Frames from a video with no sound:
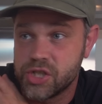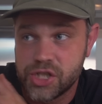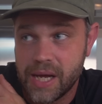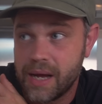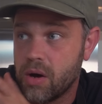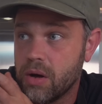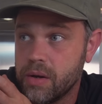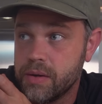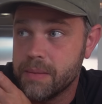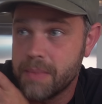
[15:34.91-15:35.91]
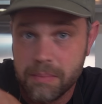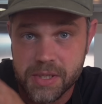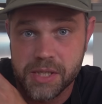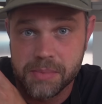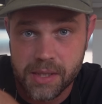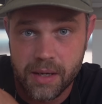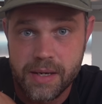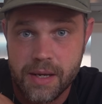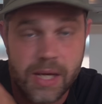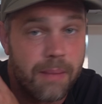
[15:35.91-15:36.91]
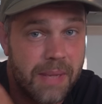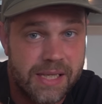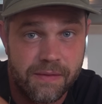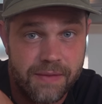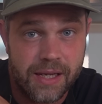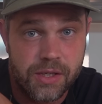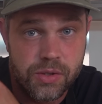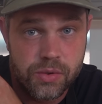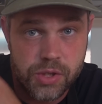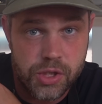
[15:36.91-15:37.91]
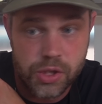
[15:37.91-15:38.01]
to share on the membership side. So yeah, massive thank you to